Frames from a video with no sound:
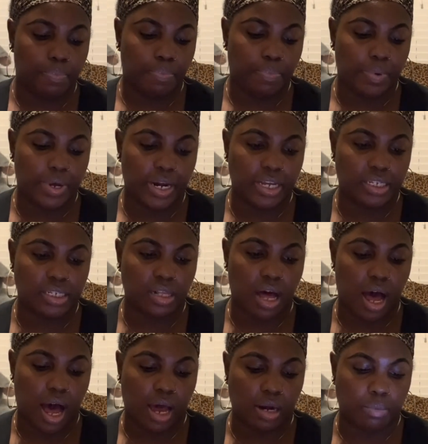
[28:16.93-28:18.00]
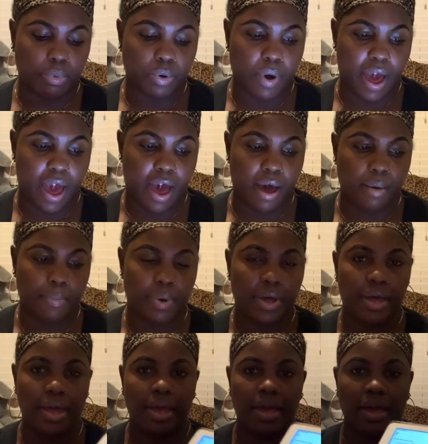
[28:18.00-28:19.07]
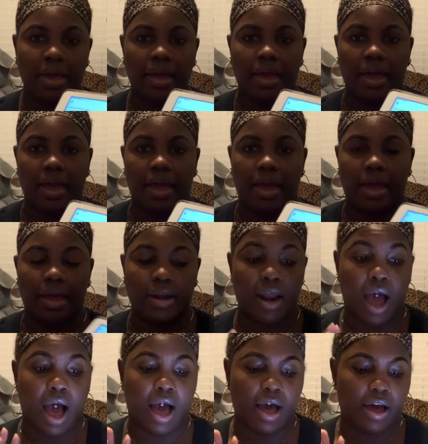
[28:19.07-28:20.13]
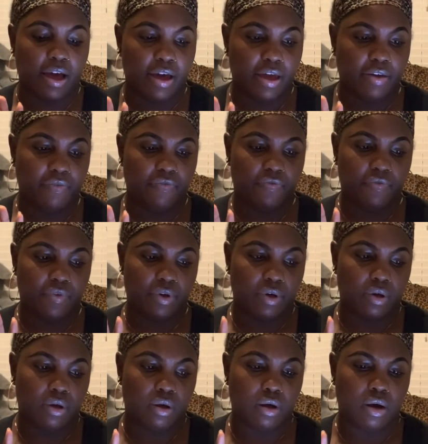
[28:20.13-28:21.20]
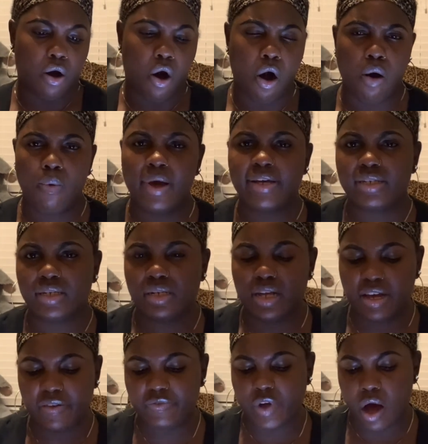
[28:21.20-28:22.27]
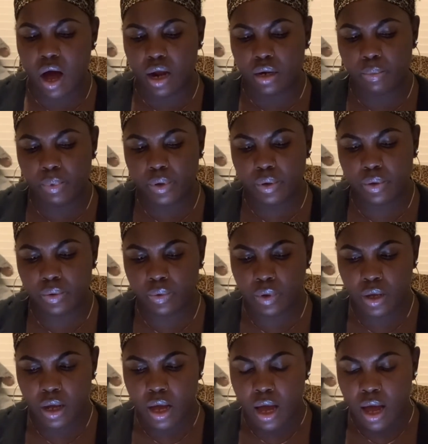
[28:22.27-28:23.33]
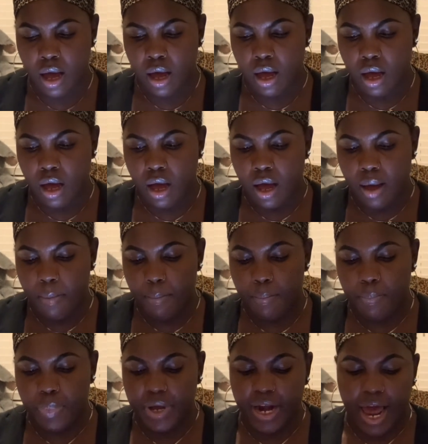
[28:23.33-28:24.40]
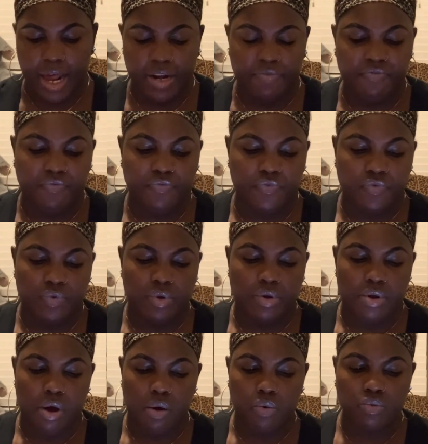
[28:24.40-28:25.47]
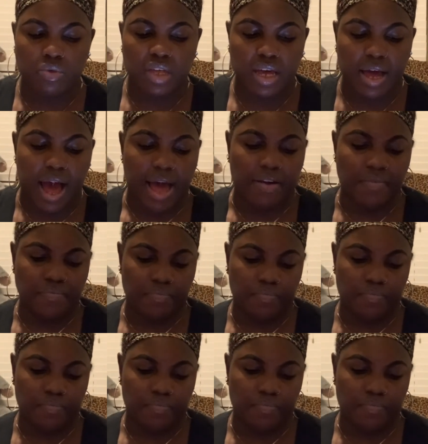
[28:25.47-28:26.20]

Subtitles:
but it's the Audible app, and I've always loved Audible, but I don't think I